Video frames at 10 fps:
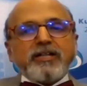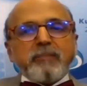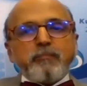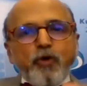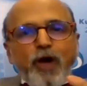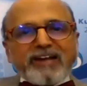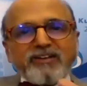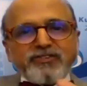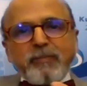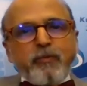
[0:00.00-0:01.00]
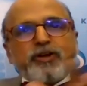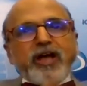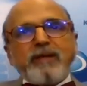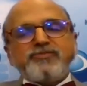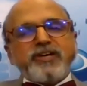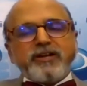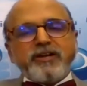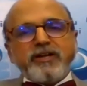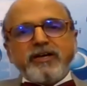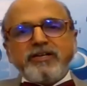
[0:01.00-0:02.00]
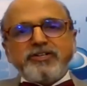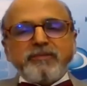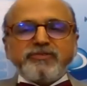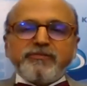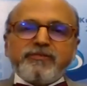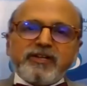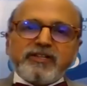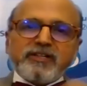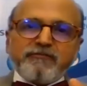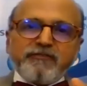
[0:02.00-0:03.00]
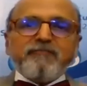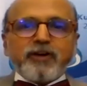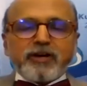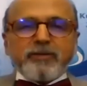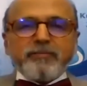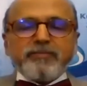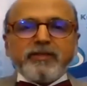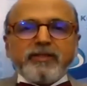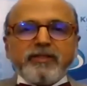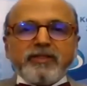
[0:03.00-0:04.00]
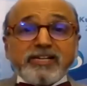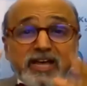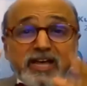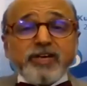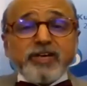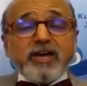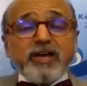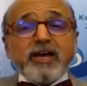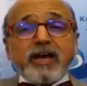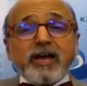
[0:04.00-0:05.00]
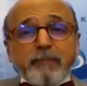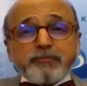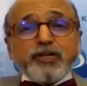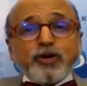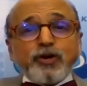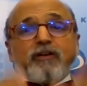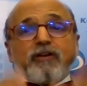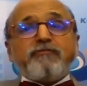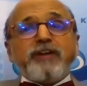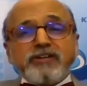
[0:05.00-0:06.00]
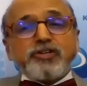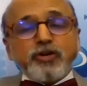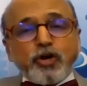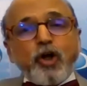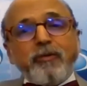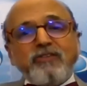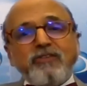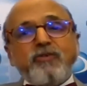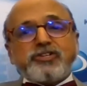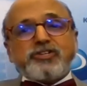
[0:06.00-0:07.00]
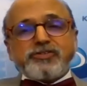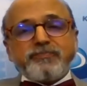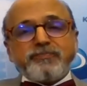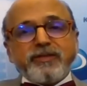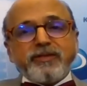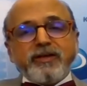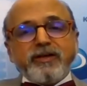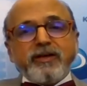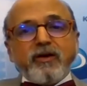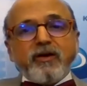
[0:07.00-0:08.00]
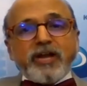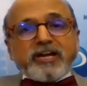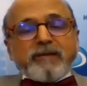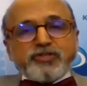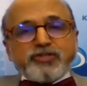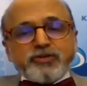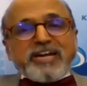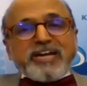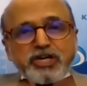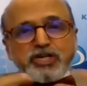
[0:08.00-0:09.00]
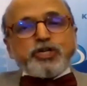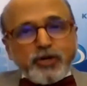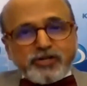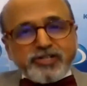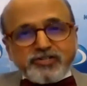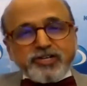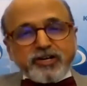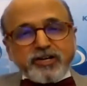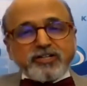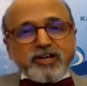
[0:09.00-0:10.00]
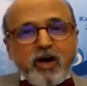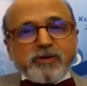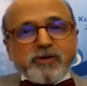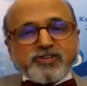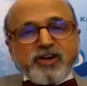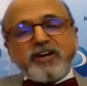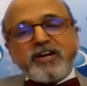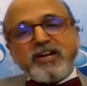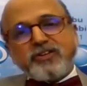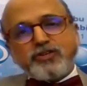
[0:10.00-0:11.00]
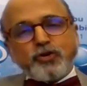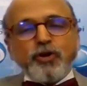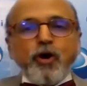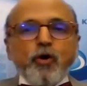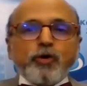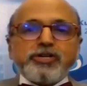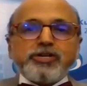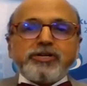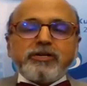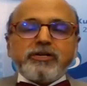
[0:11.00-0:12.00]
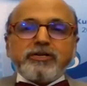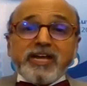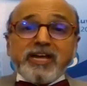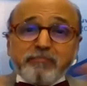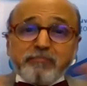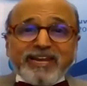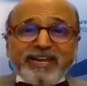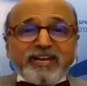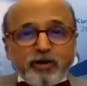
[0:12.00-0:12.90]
the proactive support comes in terms of the framework. That gives an absolute confidence to global investors. When it comes to debt issuance this year, Qatar government sovereign has issued over $10 billion,